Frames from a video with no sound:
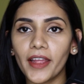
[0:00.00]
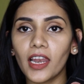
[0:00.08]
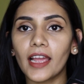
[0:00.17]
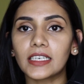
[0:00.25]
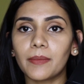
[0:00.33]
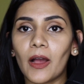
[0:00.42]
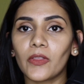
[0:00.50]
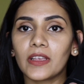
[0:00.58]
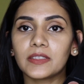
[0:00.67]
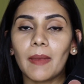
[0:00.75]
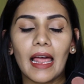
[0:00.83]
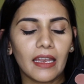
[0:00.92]
I liked about
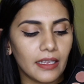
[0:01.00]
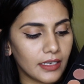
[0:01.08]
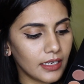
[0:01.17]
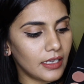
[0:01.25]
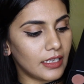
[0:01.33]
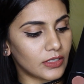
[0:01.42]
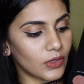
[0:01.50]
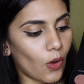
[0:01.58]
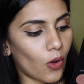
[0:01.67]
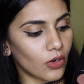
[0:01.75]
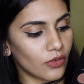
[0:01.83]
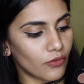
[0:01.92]
this palette, it's
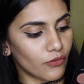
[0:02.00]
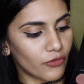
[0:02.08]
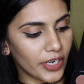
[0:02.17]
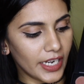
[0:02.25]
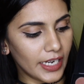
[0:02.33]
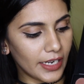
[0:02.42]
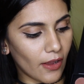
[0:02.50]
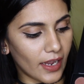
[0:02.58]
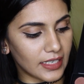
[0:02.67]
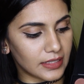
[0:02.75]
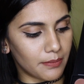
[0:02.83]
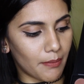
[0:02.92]
got really
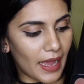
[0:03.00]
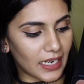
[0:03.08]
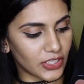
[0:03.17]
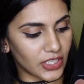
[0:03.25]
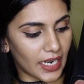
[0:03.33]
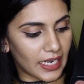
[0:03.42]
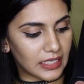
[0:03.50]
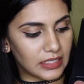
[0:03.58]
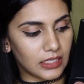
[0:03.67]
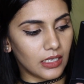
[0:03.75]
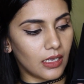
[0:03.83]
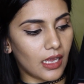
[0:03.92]
nice matte
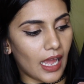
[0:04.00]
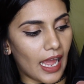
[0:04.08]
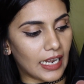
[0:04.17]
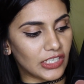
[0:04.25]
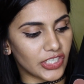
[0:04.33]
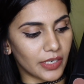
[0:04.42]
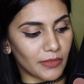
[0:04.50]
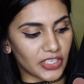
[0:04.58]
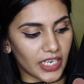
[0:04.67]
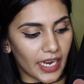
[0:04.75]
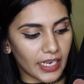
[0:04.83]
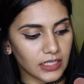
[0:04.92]
shades and shimmer
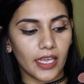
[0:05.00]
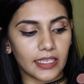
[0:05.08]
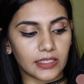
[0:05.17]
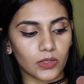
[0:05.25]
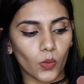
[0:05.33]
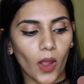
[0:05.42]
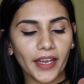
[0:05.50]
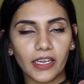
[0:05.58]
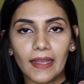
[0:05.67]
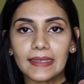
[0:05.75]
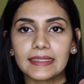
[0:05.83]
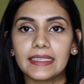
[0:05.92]
shades. It's quite
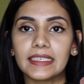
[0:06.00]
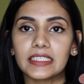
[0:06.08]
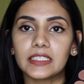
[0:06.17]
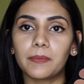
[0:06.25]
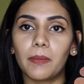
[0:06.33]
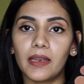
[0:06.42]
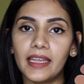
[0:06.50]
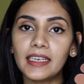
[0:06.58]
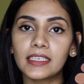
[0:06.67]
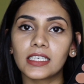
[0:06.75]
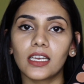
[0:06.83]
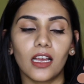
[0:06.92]
nicely
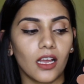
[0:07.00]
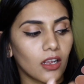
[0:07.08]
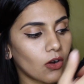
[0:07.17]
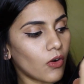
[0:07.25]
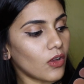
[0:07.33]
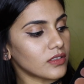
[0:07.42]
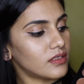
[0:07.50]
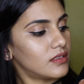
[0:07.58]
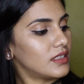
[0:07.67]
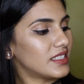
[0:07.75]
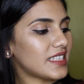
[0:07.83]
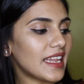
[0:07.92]
split across
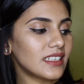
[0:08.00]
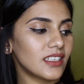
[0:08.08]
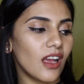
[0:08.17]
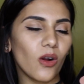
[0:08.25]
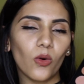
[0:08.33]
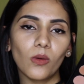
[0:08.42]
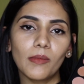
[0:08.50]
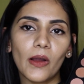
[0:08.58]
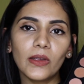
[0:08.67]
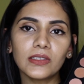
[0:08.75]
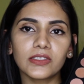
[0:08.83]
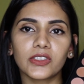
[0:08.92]
the centre
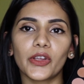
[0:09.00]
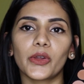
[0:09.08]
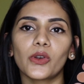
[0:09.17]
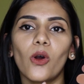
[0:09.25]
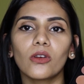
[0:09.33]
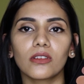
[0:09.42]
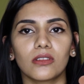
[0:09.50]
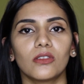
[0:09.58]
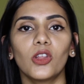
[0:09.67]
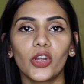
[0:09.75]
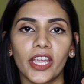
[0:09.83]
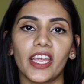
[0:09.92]
almost, so you're not
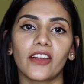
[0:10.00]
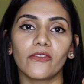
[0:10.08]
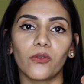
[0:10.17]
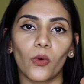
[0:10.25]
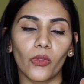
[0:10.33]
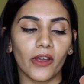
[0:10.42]
looking for the